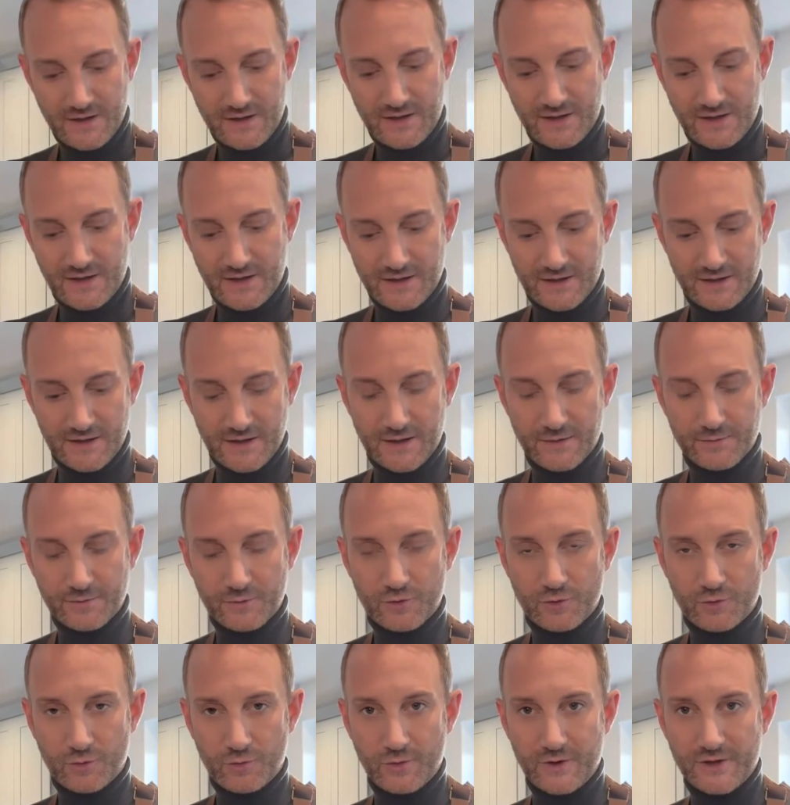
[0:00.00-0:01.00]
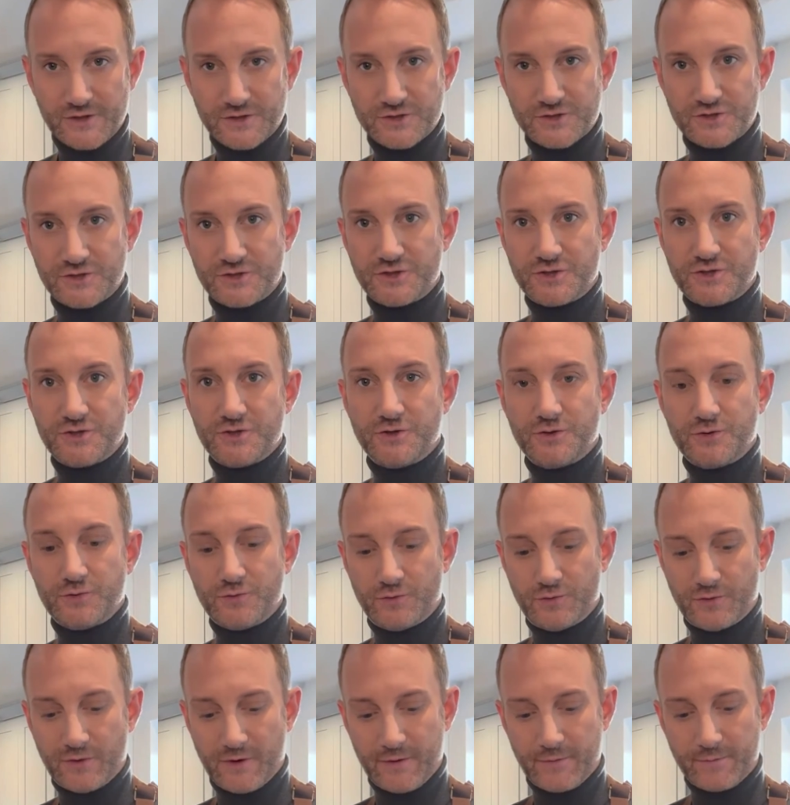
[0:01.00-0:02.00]
and I'm going
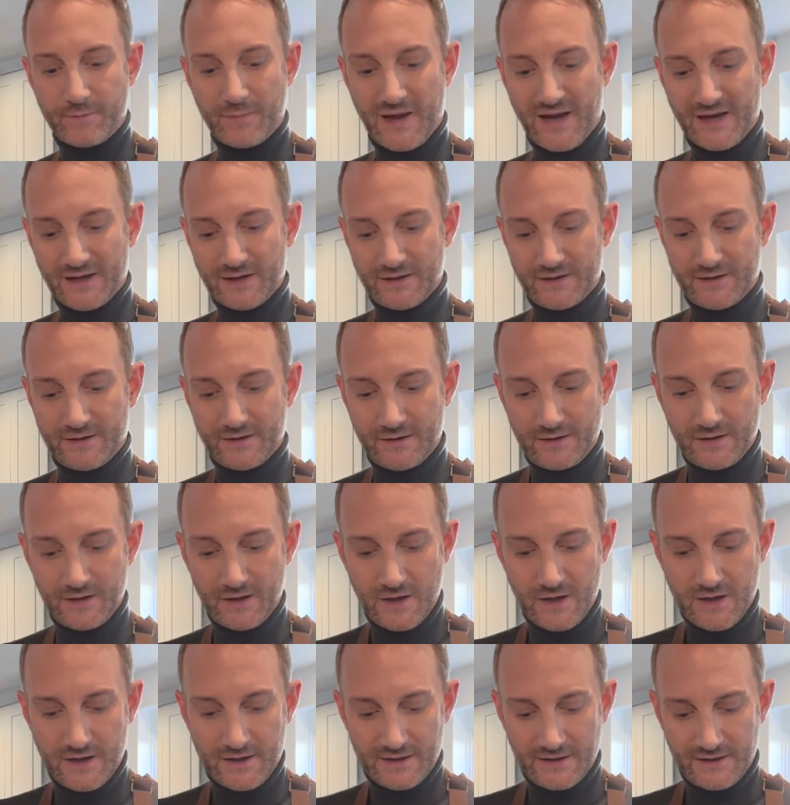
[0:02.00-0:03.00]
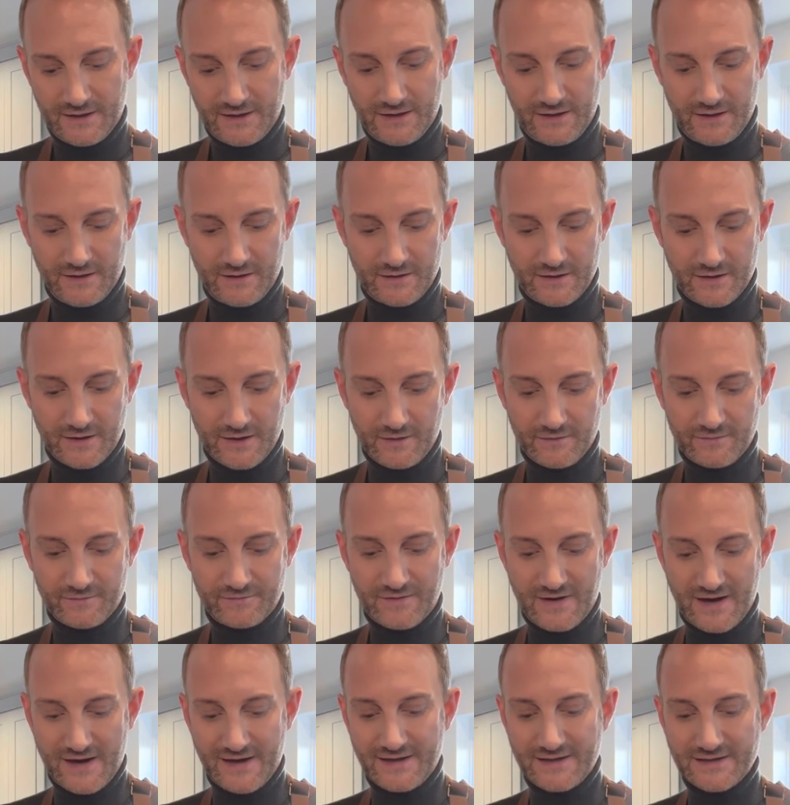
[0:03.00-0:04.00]
to madeleine in
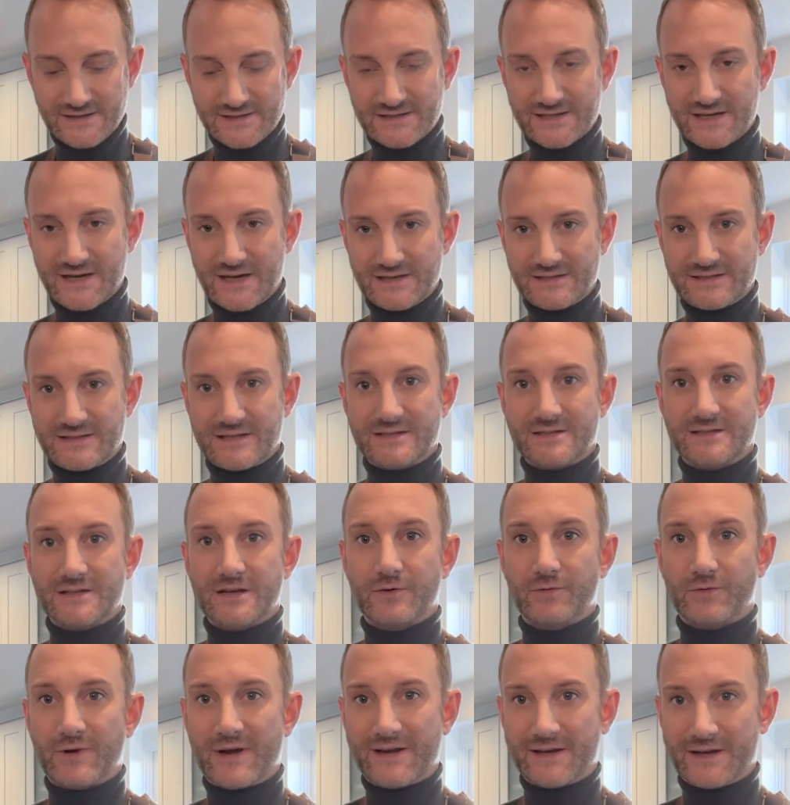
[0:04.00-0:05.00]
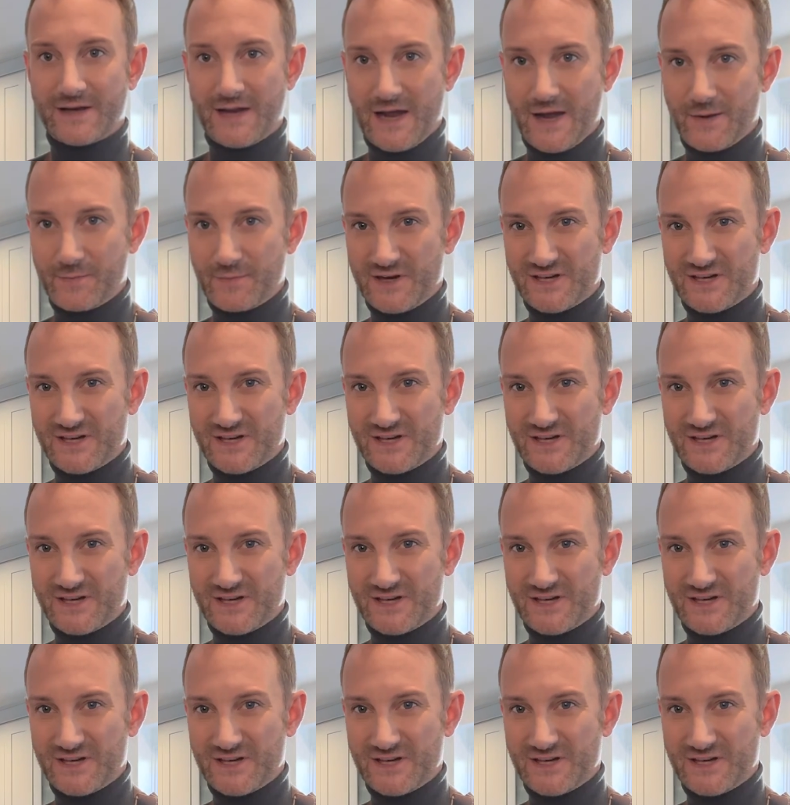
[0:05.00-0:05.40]
fine slices the red cabbage.